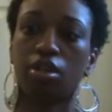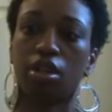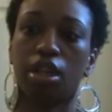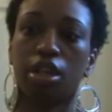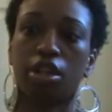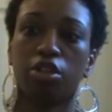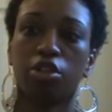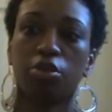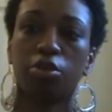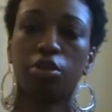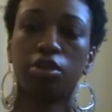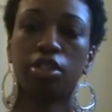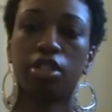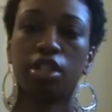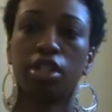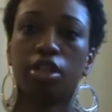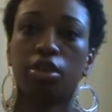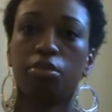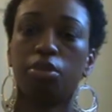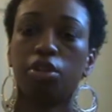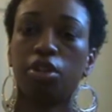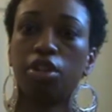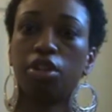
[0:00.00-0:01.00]

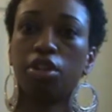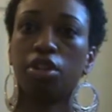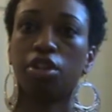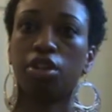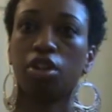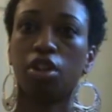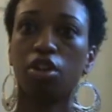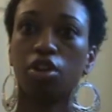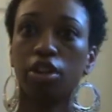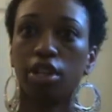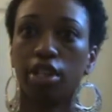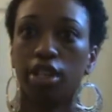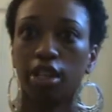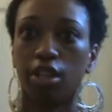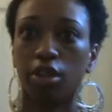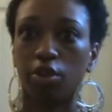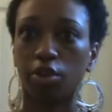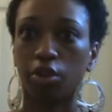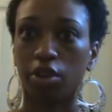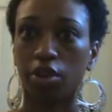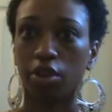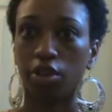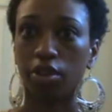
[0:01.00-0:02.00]
100% pure coconut
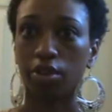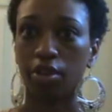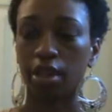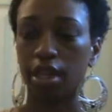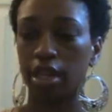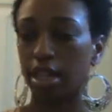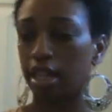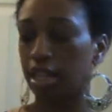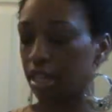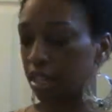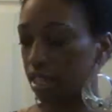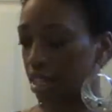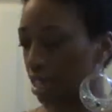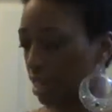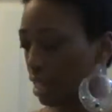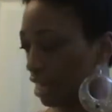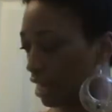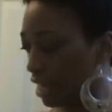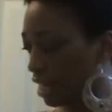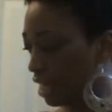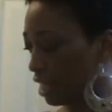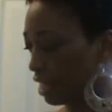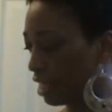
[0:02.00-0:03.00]
oil
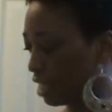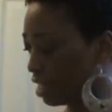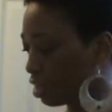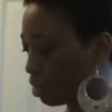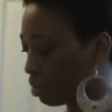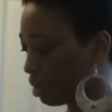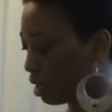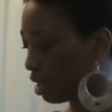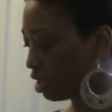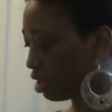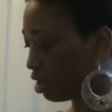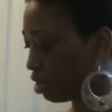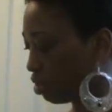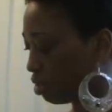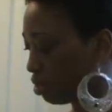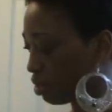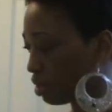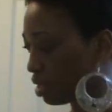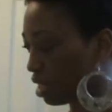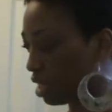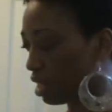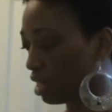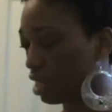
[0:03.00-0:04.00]
and that's what I
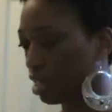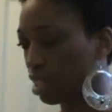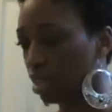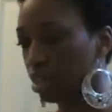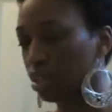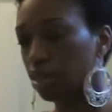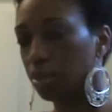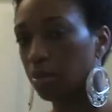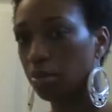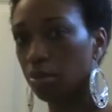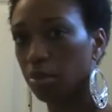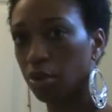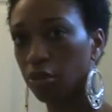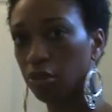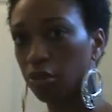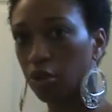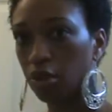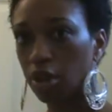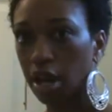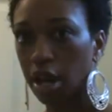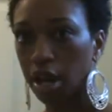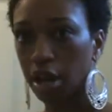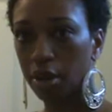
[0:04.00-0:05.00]
use and then
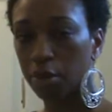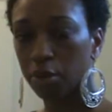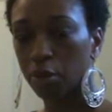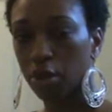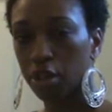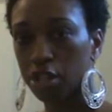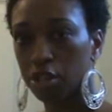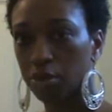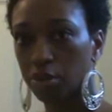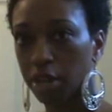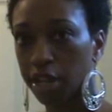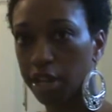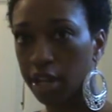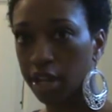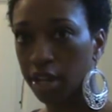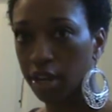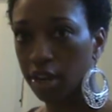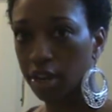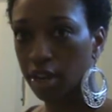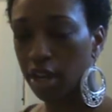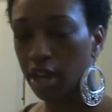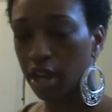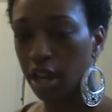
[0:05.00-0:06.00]
before I wash my
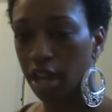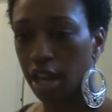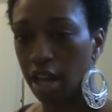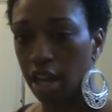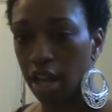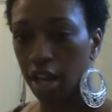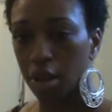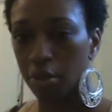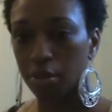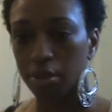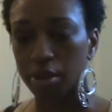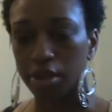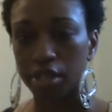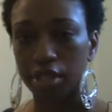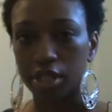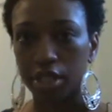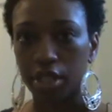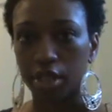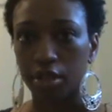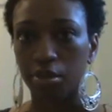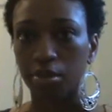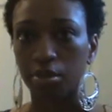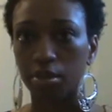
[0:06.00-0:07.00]
hair I'll put
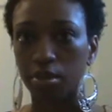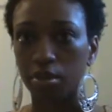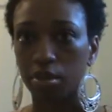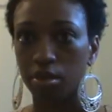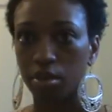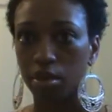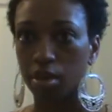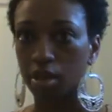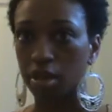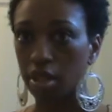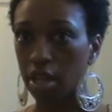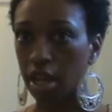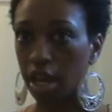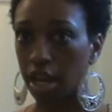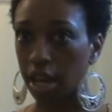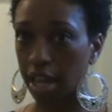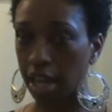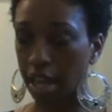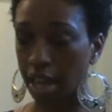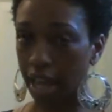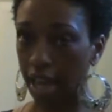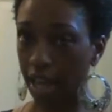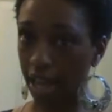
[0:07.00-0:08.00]
some
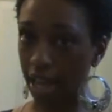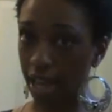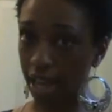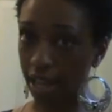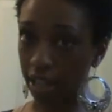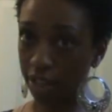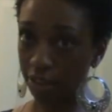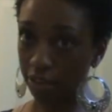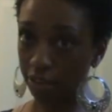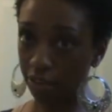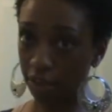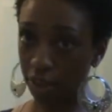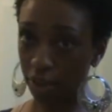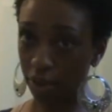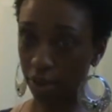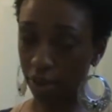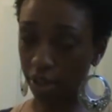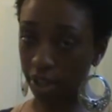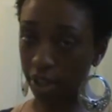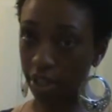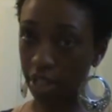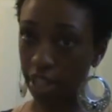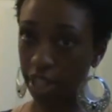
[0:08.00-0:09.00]
aloe
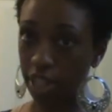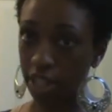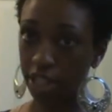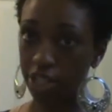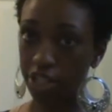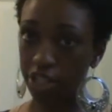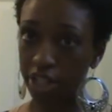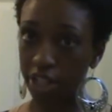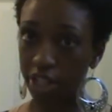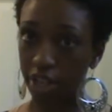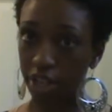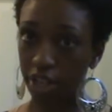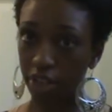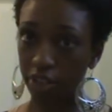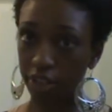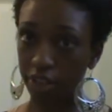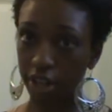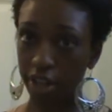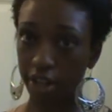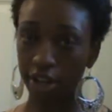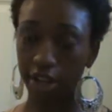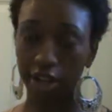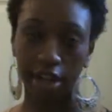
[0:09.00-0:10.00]
vera gel
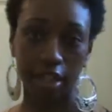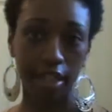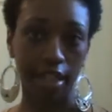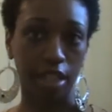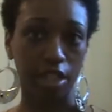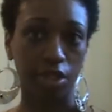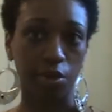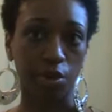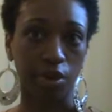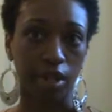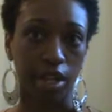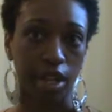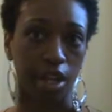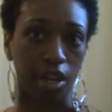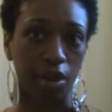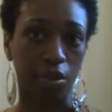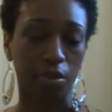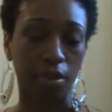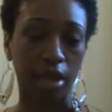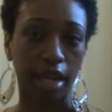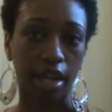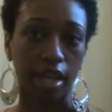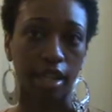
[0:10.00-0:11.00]
on there and that's really
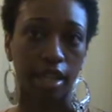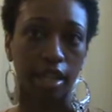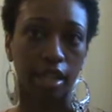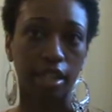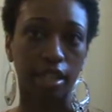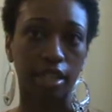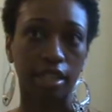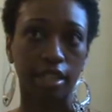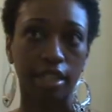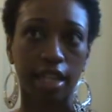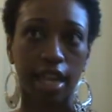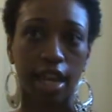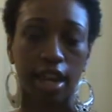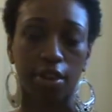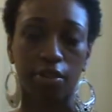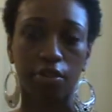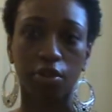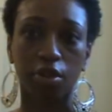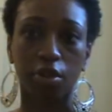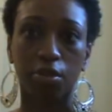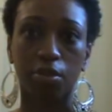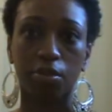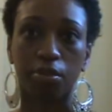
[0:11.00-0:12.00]
helped my scalp
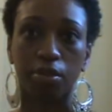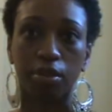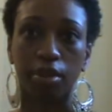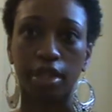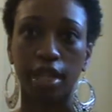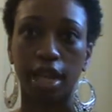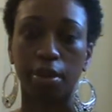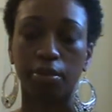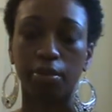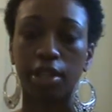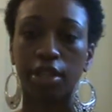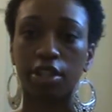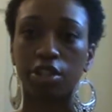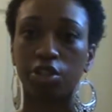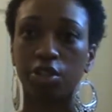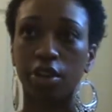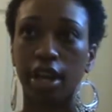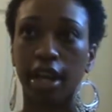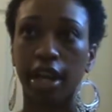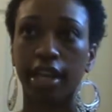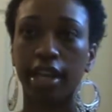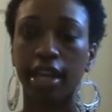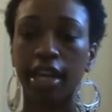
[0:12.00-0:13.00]
from not being
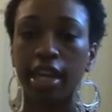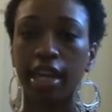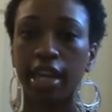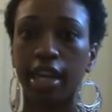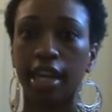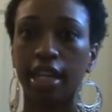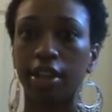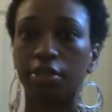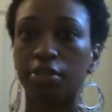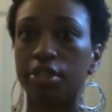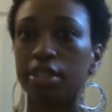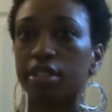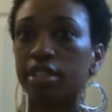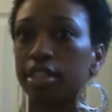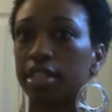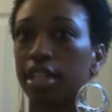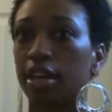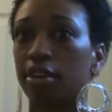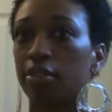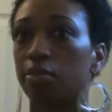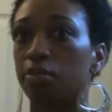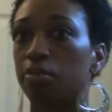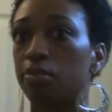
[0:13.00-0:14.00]
dry and ever since
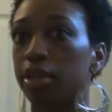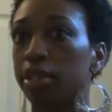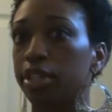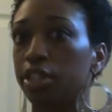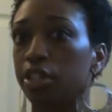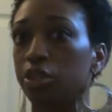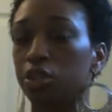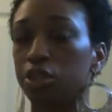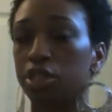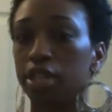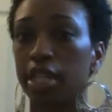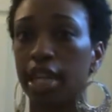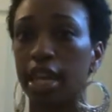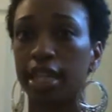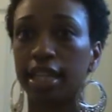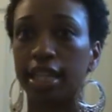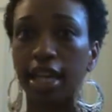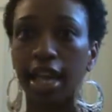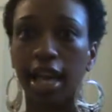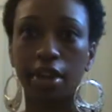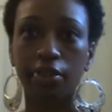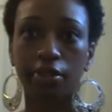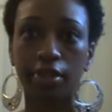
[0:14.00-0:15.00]
I've been using that
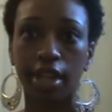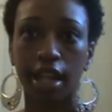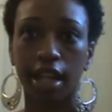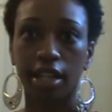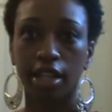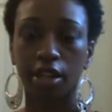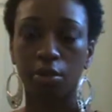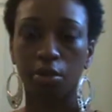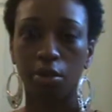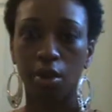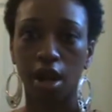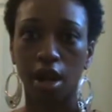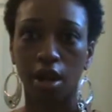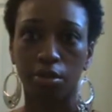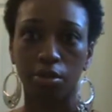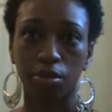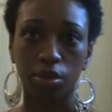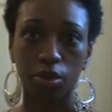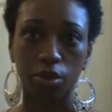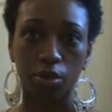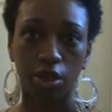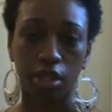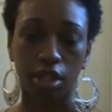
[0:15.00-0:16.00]
I haven't had any
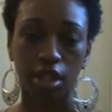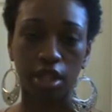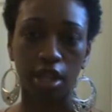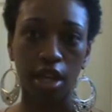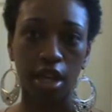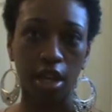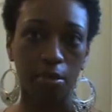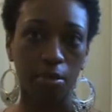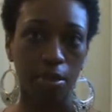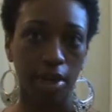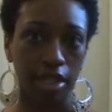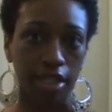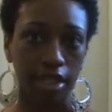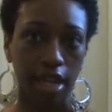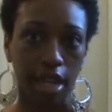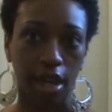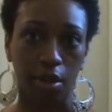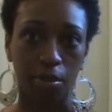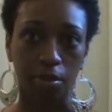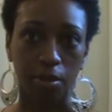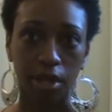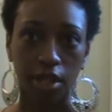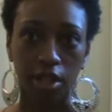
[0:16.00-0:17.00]
problems with my
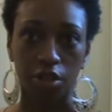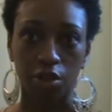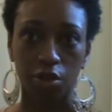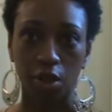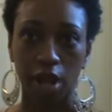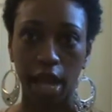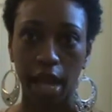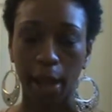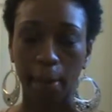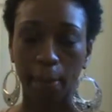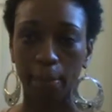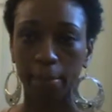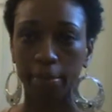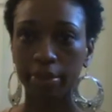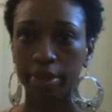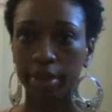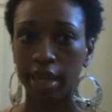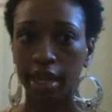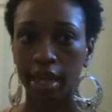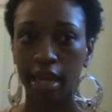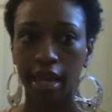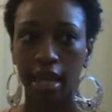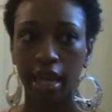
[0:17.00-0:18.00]
scalp being dry
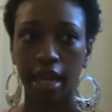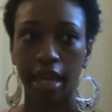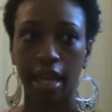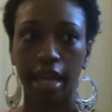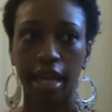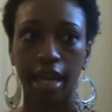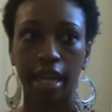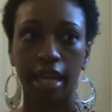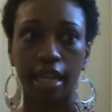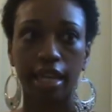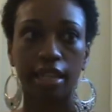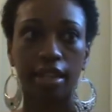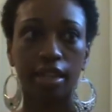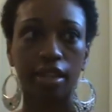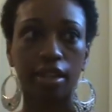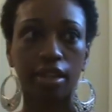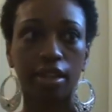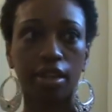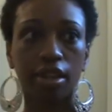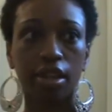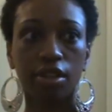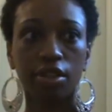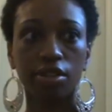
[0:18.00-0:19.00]
and
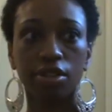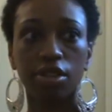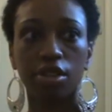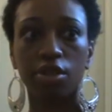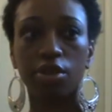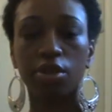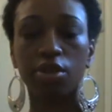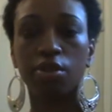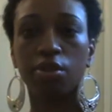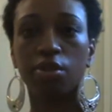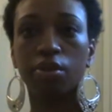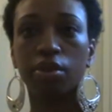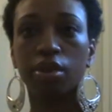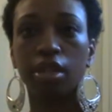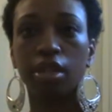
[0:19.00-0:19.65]
also